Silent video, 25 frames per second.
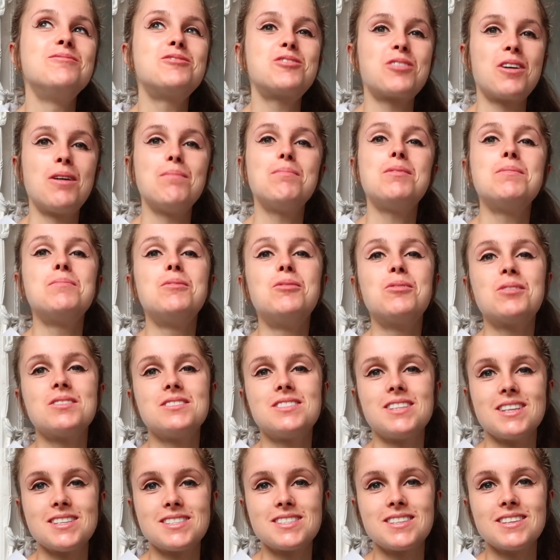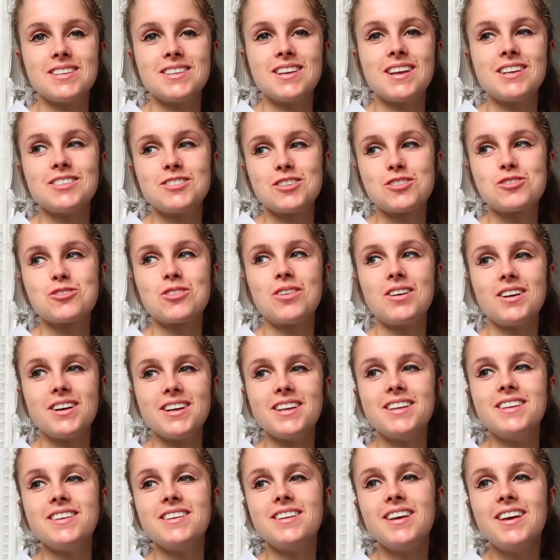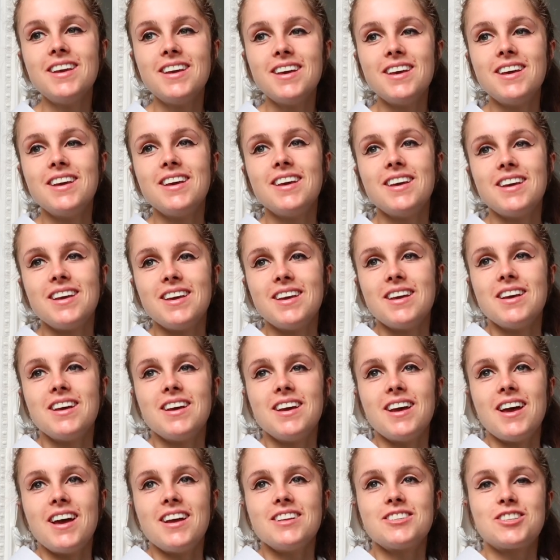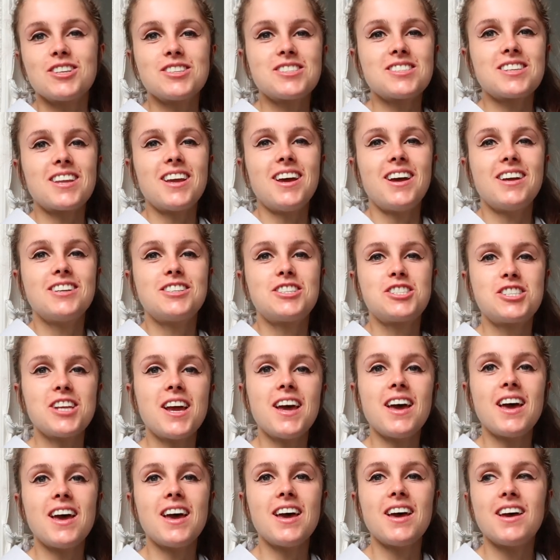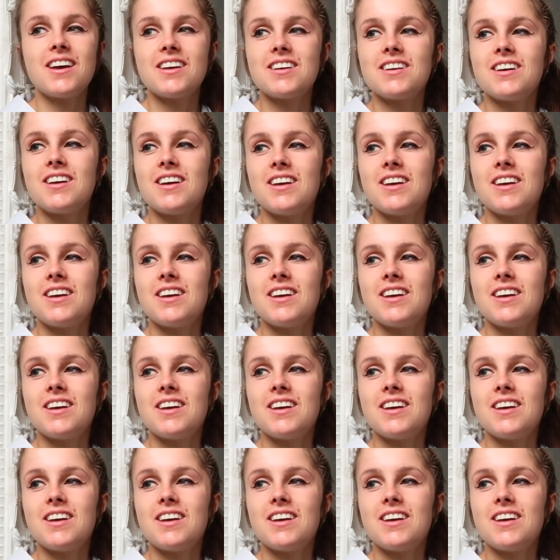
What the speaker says: try and be more consistent and just try and just share